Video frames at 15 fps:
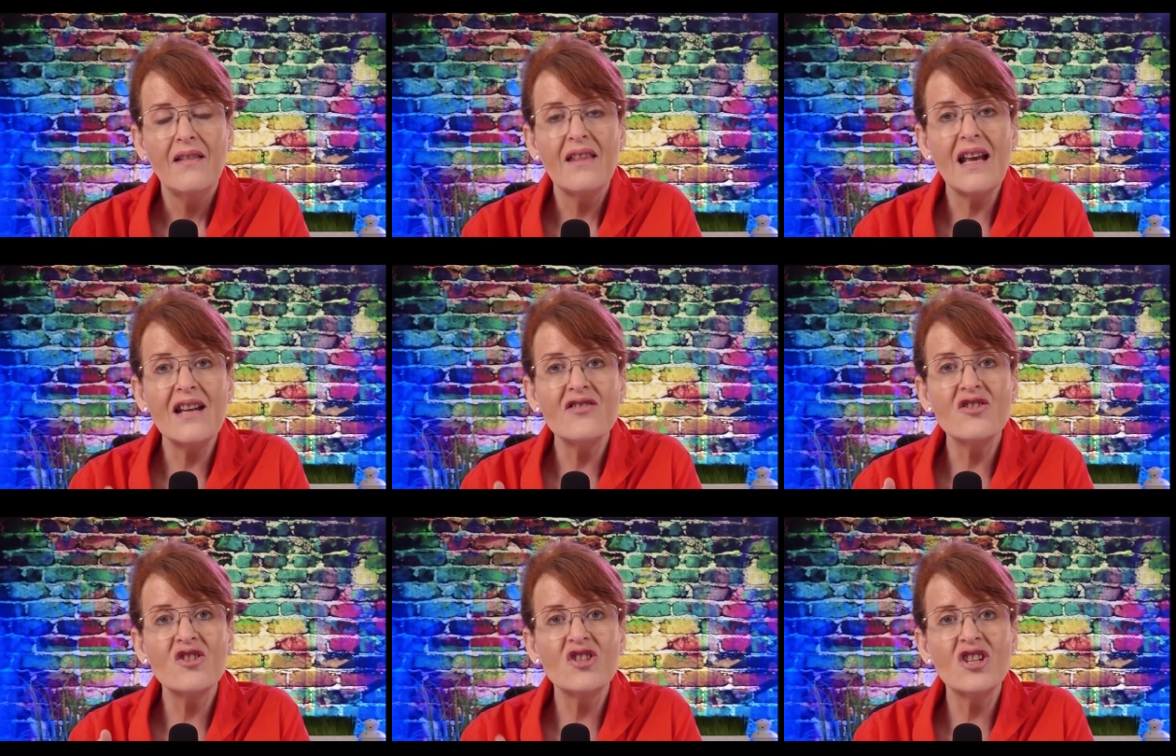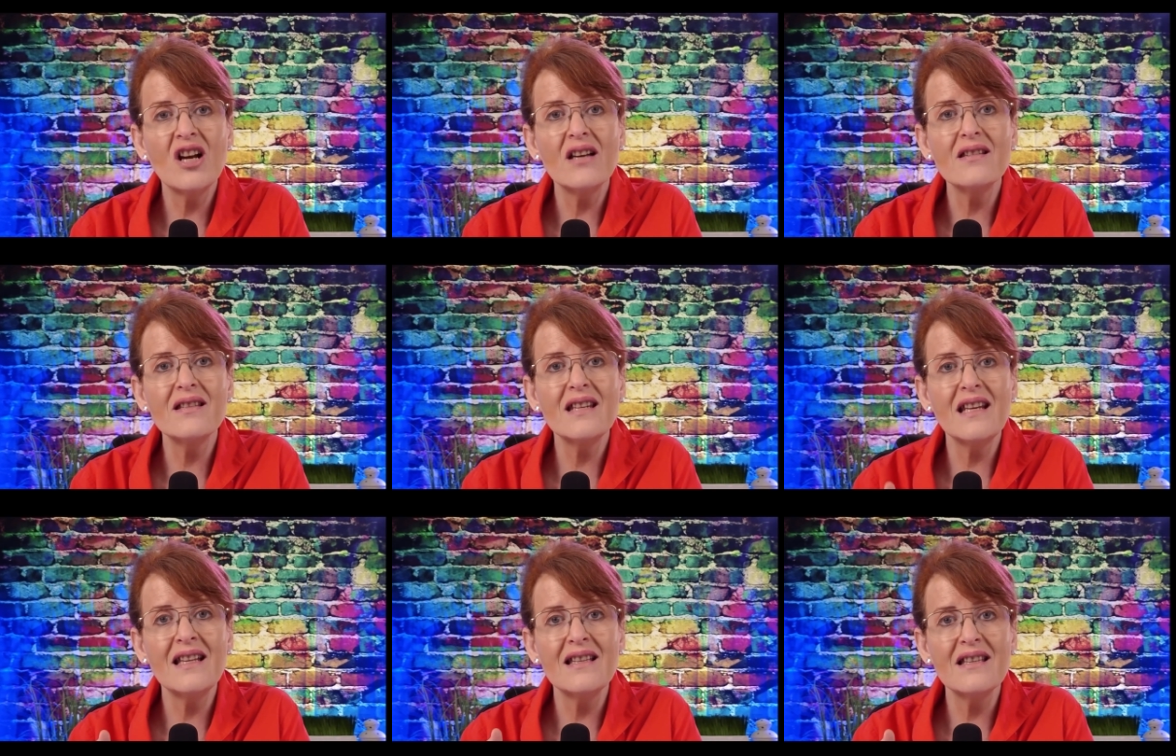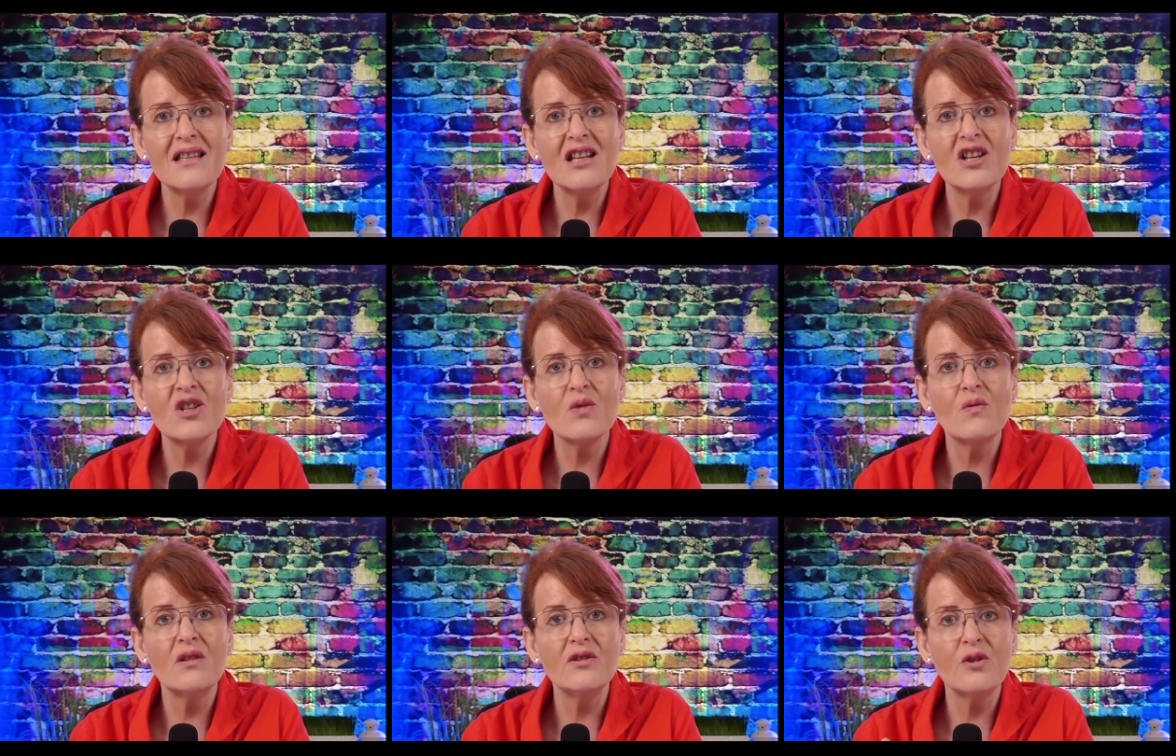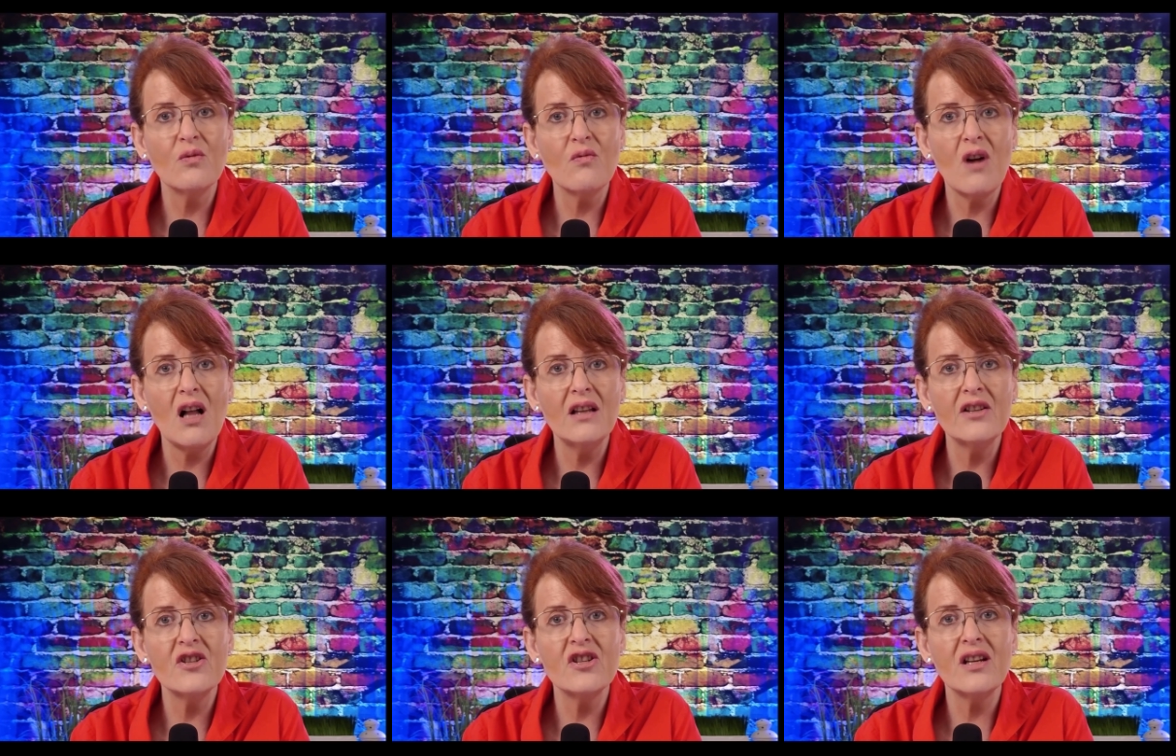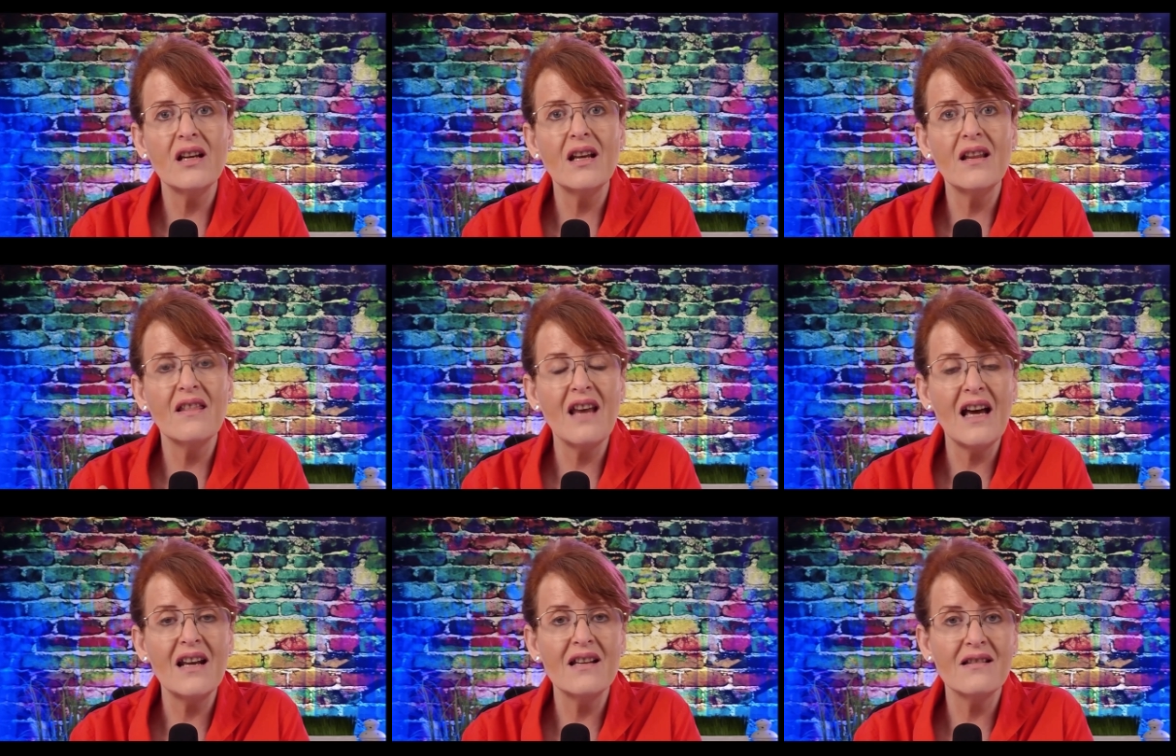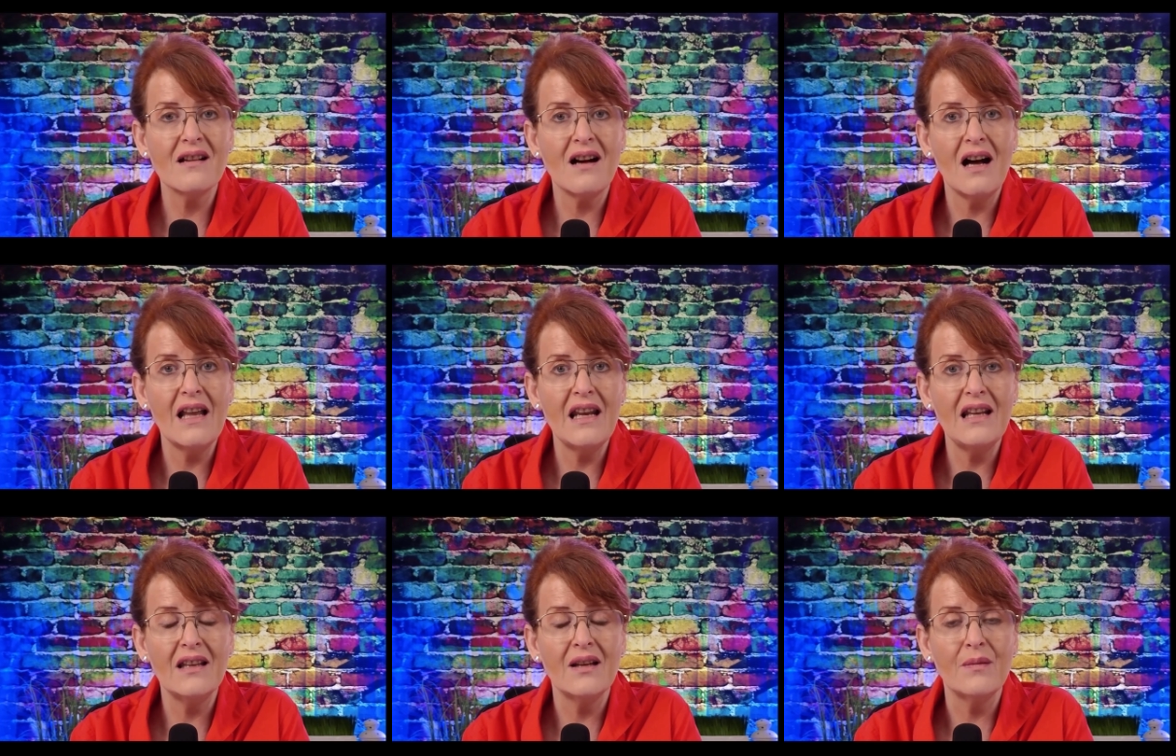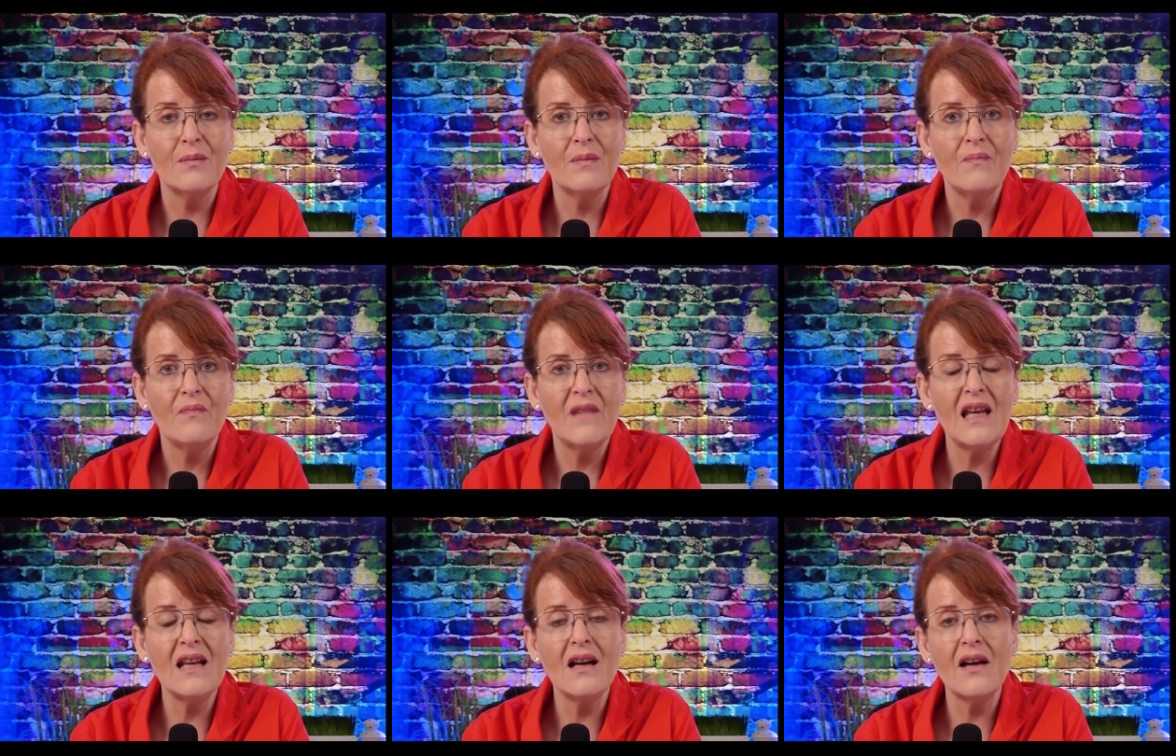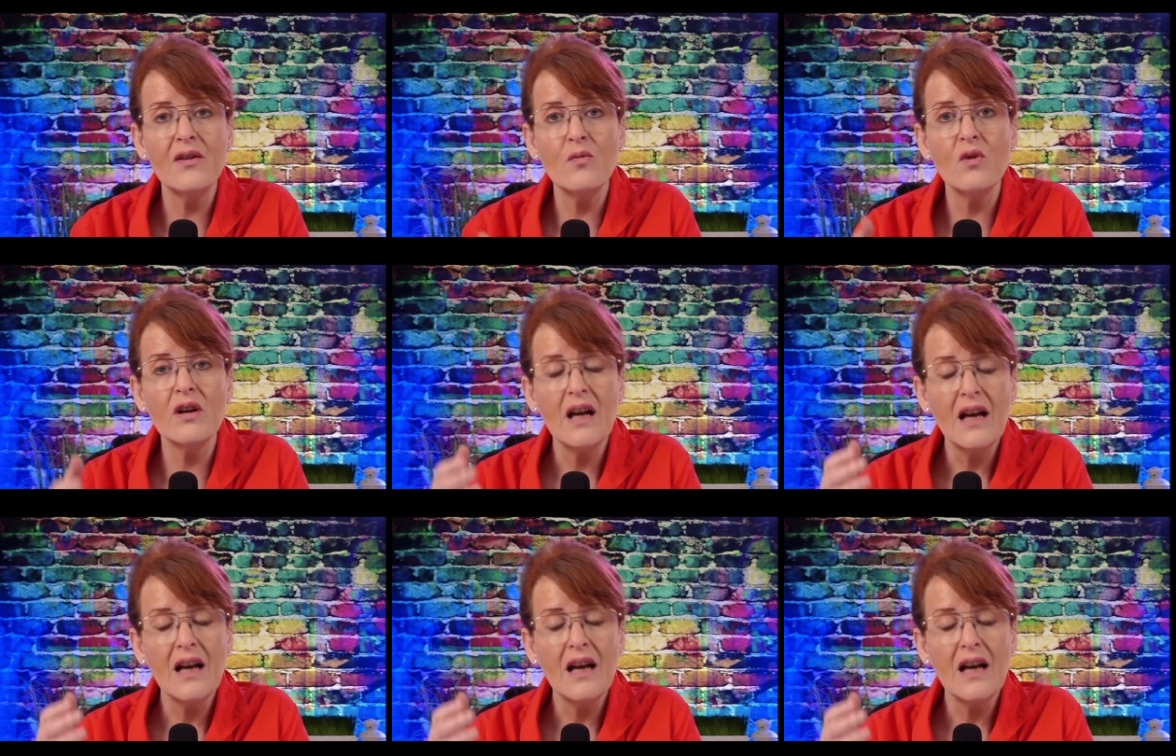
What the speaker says: that it's just instinctual neurology that is guiding them. In other words,